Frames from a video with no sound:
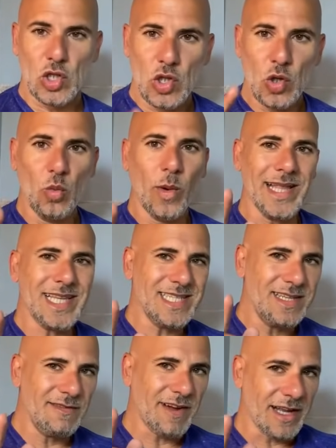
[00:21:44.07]
Do what
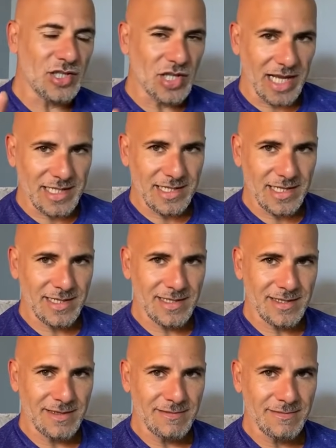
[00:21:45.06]
is divine
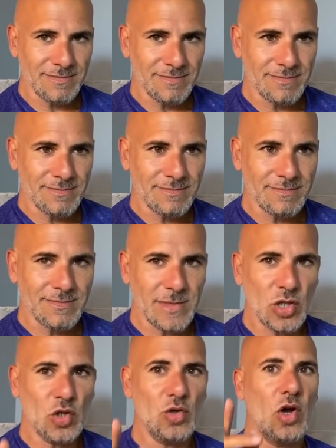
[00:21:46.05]
justice,
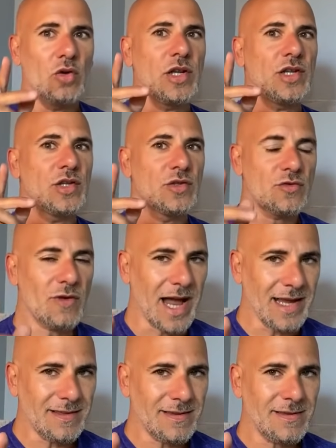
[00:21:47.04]
that you know that is
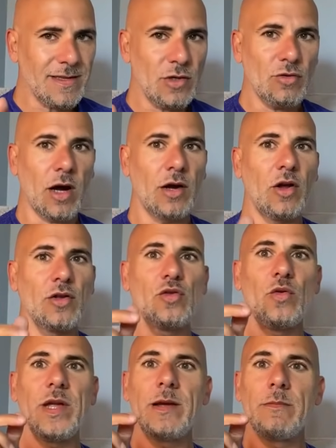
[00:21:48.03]
right, that you are not
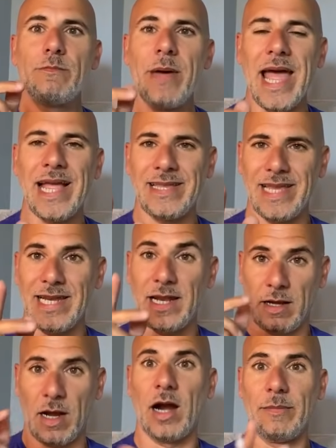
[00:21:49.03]
doing bad in
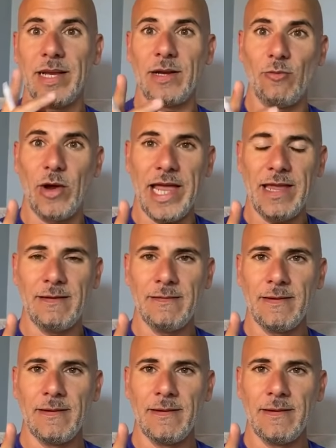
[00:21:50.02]
a karmic way,